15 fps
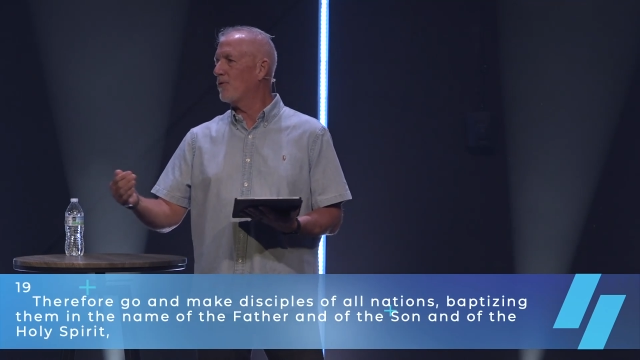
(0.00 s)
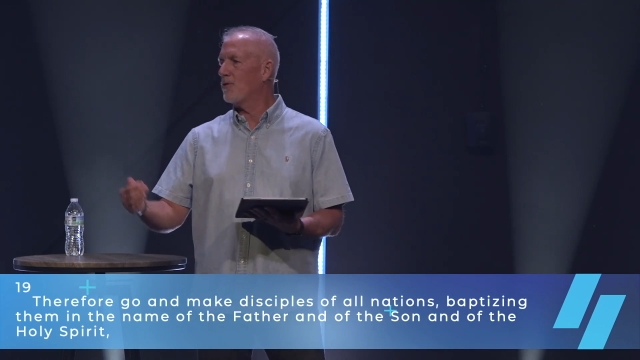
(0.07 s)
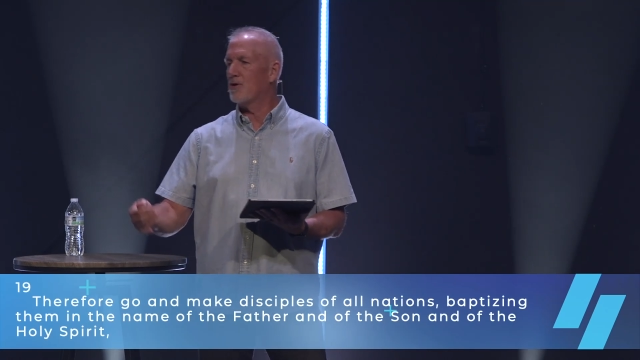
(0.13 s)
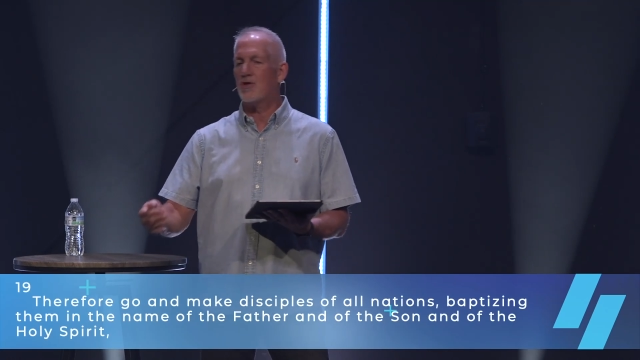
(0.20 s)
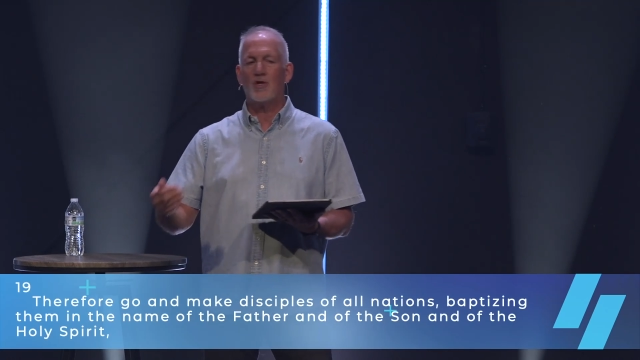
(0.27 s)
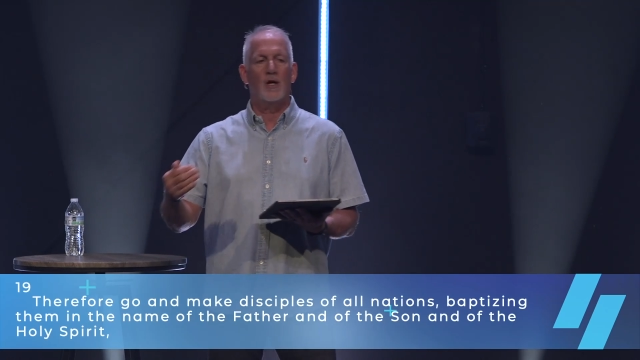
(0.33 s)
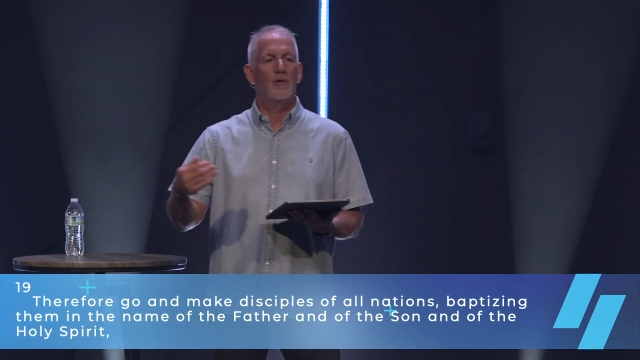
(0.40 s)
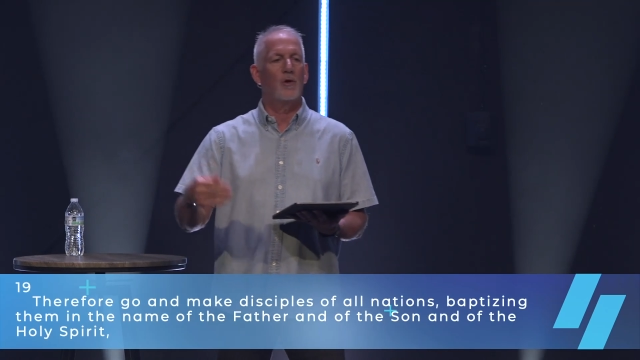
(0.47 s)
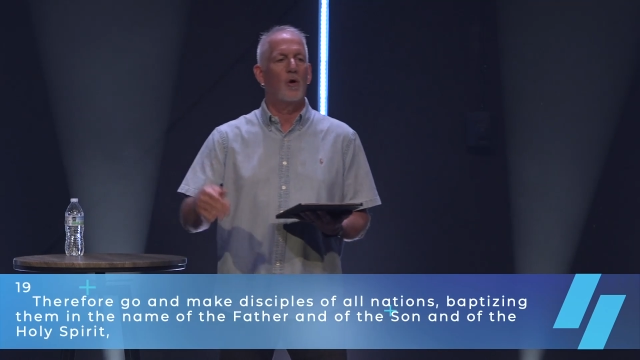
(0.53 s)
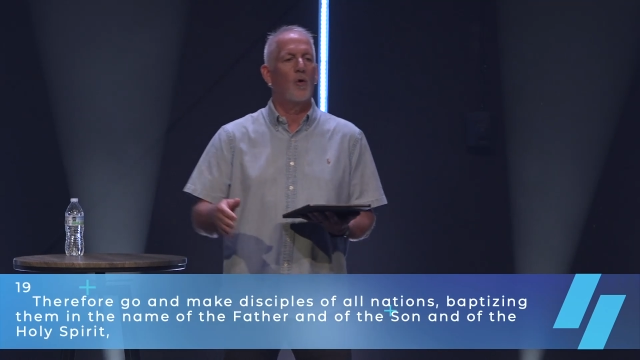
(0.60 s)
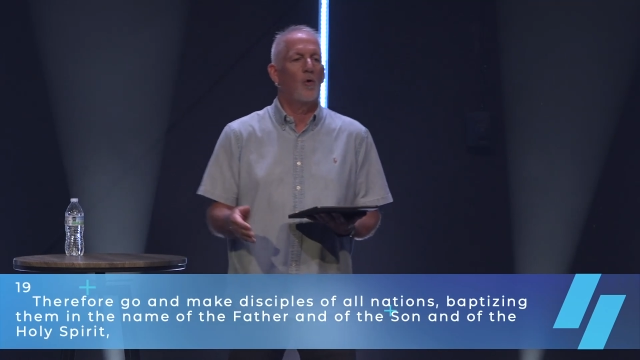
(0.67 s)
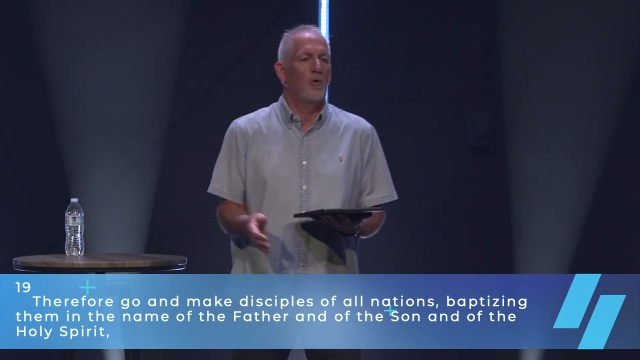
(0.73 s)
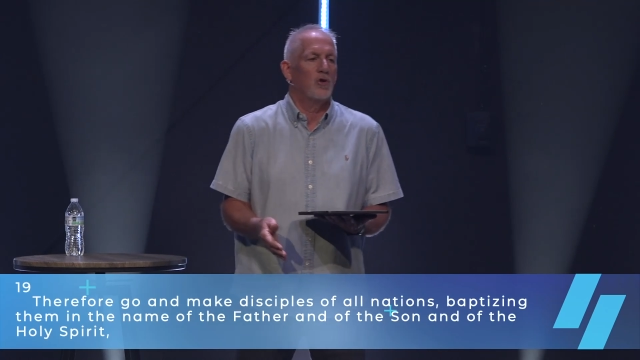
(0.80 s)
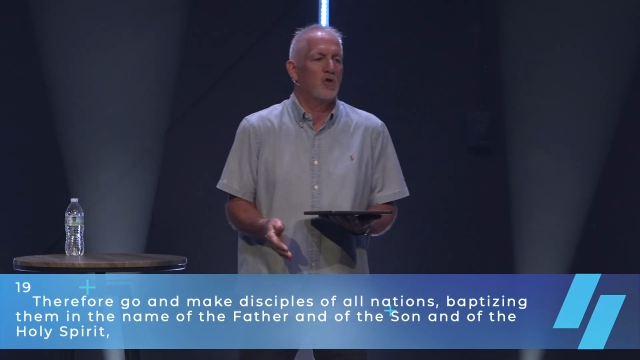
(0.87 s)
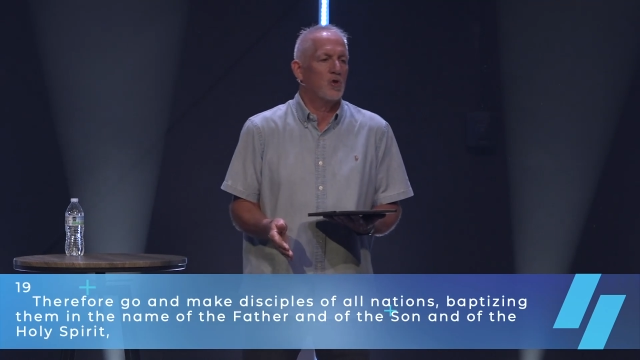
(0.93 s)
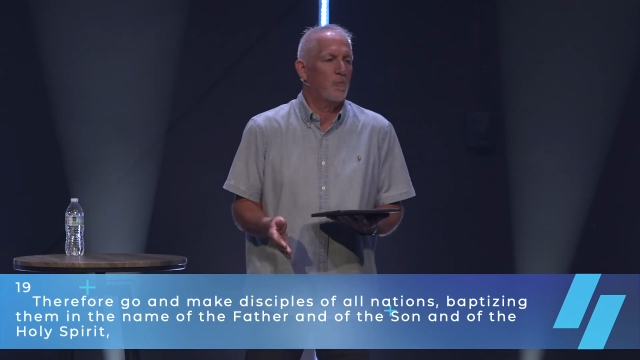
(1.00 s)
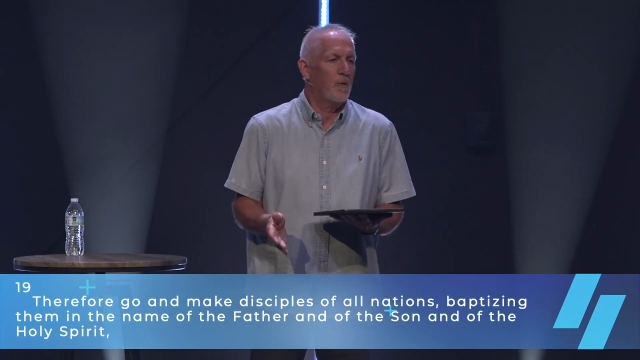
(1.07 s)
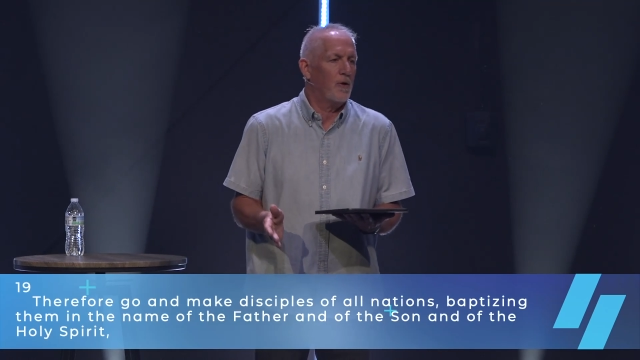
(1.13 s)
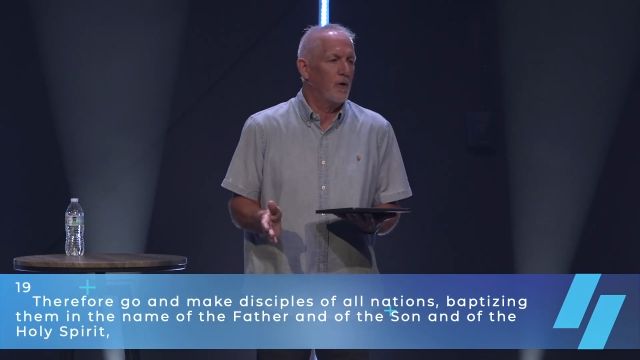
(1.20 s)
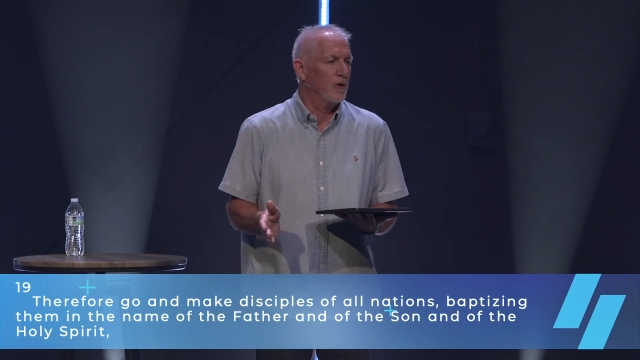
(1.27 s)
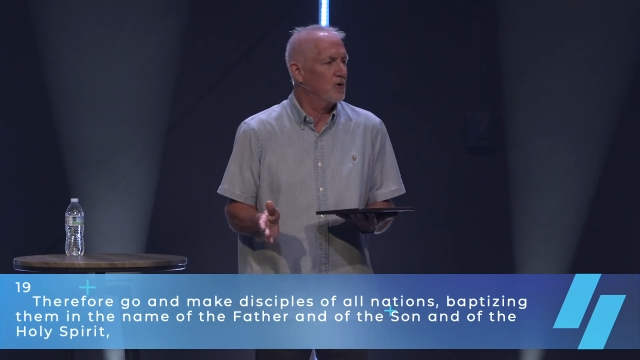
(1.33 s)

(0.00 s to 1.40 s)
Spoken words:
the Son, the Holy Spirit.